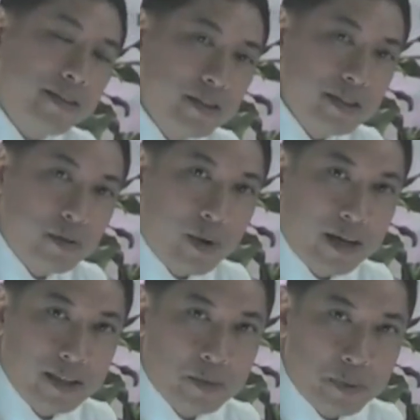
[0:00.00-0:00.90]
in using
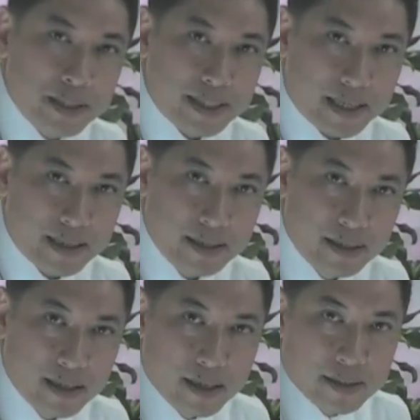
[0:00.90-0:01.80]
wireless printing.
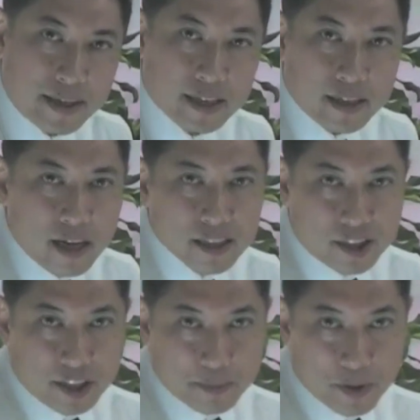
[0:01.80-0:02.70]

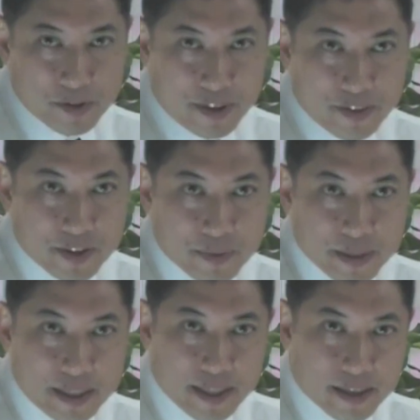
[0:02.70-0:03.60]
Technology moves every
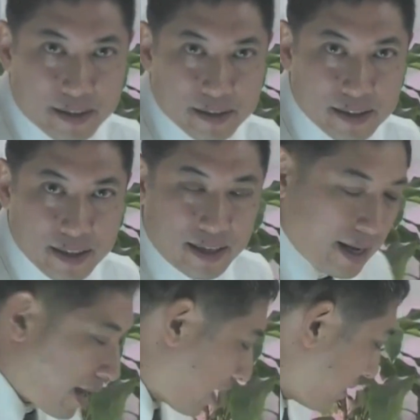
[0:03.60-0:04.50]
3 years,
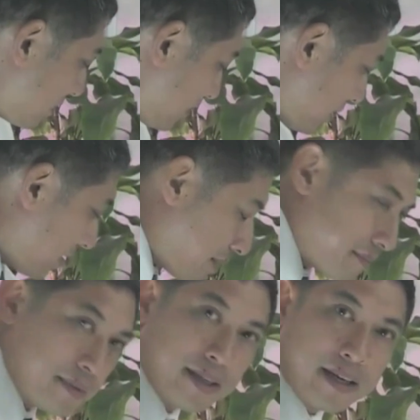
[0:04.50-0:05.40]
and
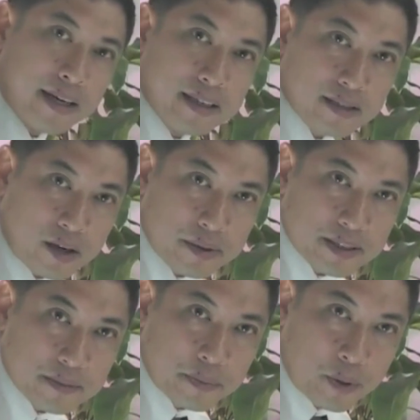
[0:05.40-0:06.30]
it is
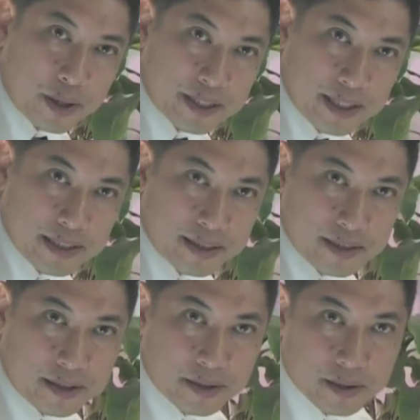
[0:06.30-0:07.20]
always
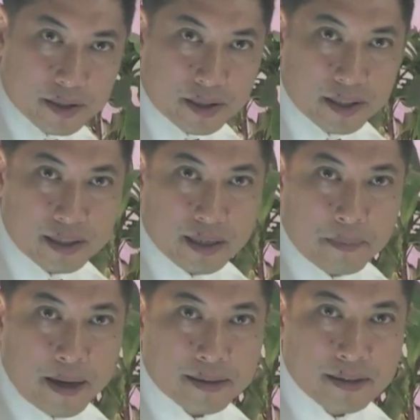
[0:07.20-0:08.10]
important to learn
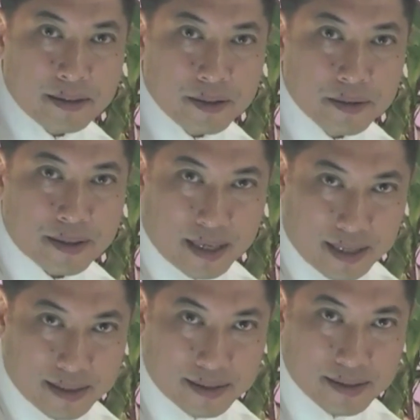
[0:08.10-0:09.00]
about the new
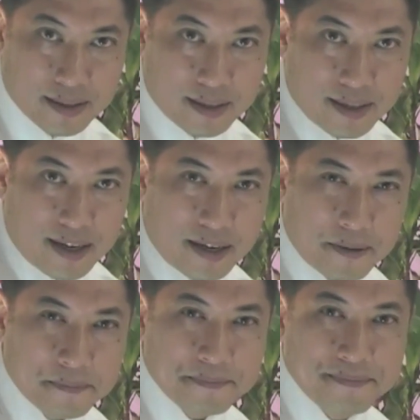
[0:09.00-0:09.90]
things.
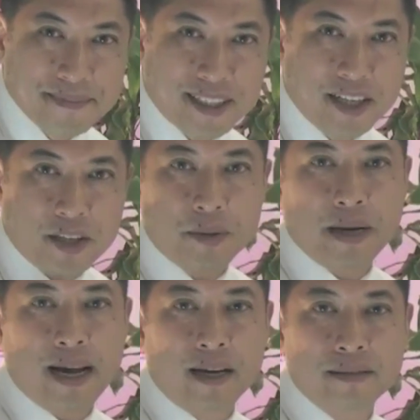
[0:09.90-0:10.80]
Tinker
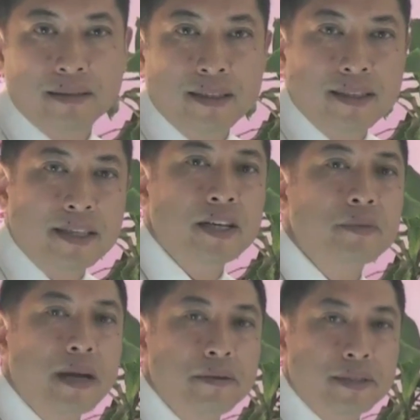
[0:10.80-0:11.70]
around, kick
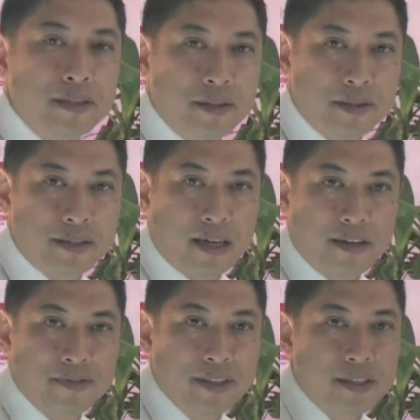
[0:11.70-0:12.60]
around with the new
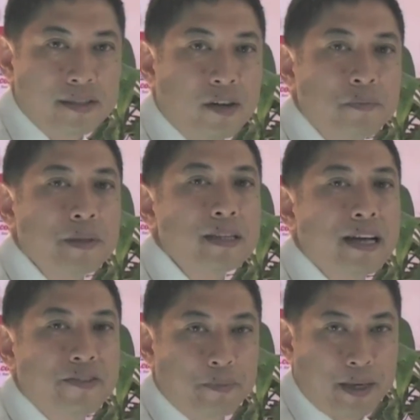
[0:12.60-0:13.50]
stuff. Don't be
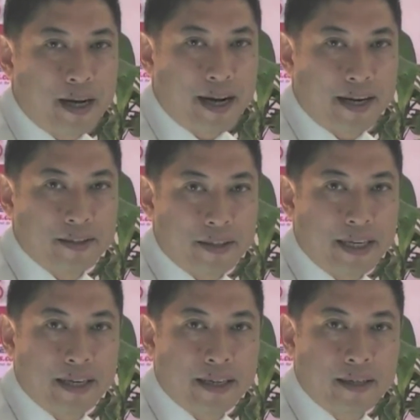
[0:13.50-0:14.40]
left behind or
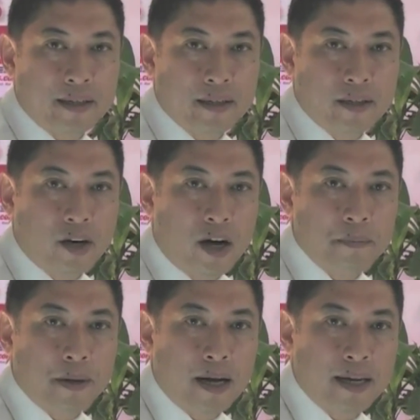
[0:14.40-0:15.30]
get
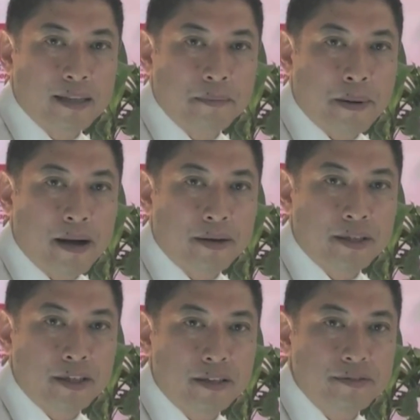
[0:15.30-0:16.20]
caught behind the power
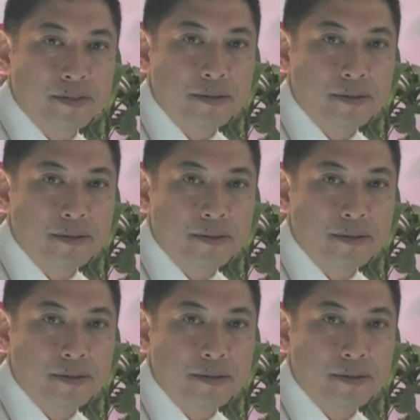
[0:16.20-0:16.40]
curve.